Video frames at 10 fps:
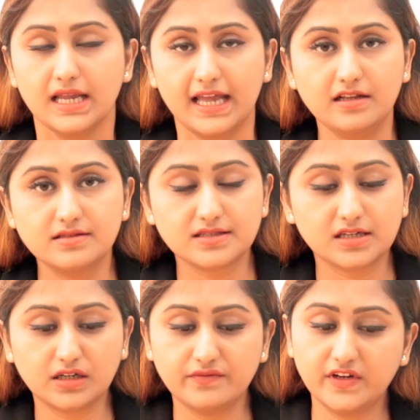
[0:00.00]
Hence, the
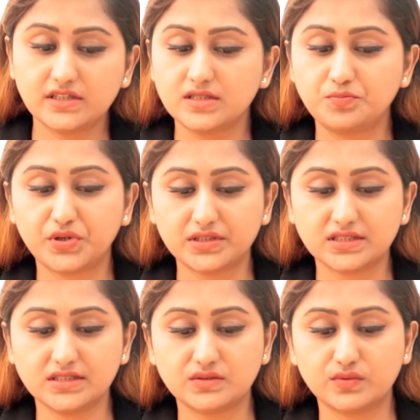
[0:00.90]
convicted
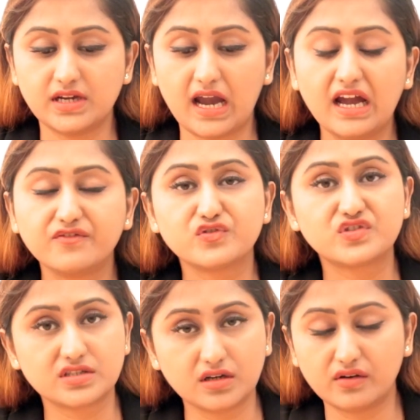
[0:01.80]
persons would have to
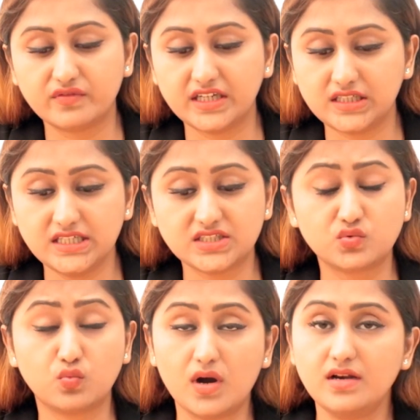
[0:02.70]
serve at
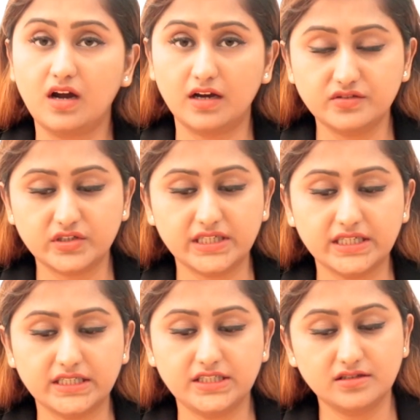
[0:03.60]
least
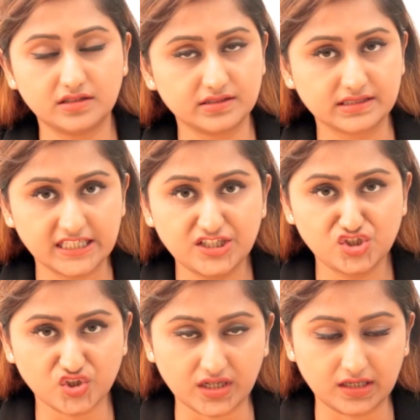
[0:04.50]
100 years
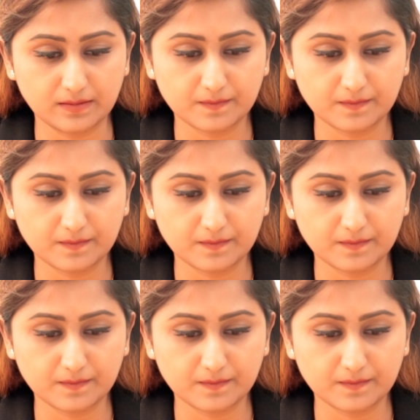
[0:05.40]
in jail